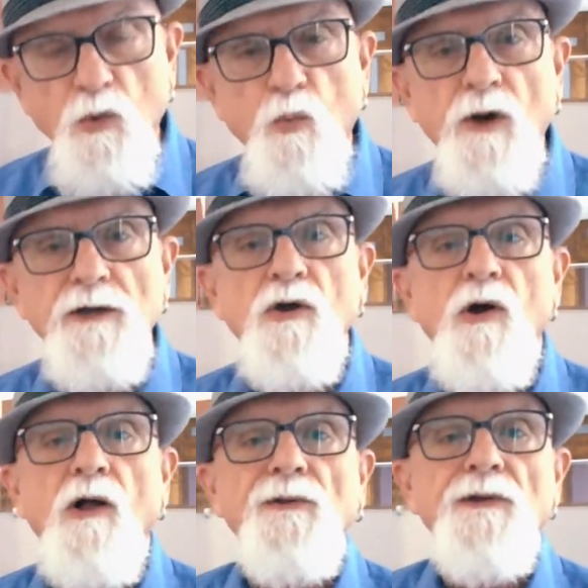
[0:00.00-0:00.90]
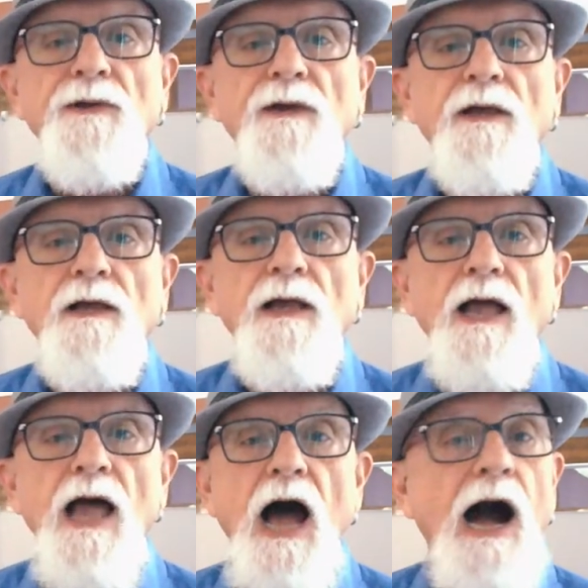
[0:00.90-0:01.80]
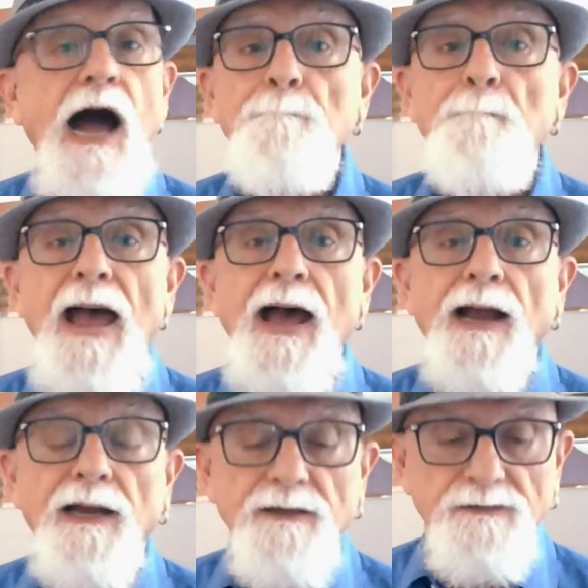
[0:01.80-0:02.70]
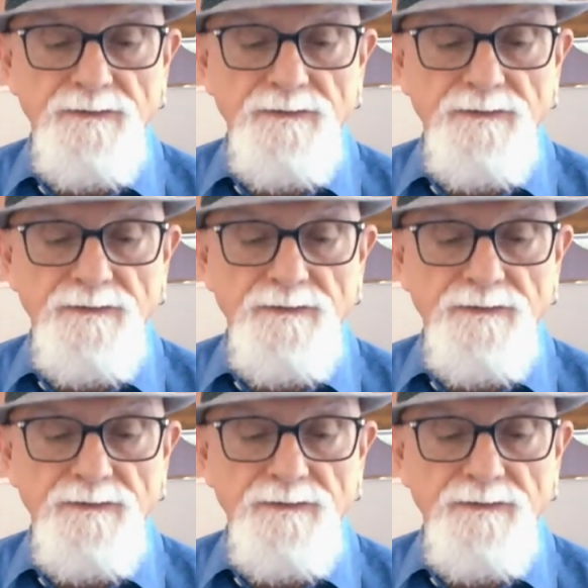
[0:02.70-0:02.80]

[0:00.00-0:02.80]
one called I'm Back.